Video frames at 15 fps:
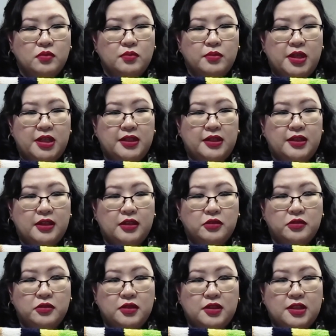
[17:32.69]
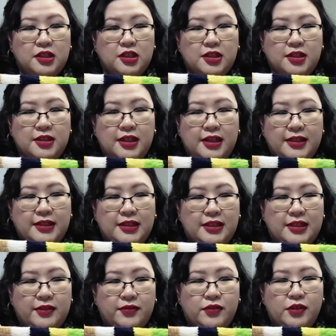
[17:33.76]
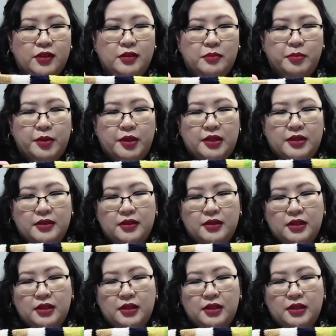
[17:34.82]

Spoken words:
make the yellows just slightly different, but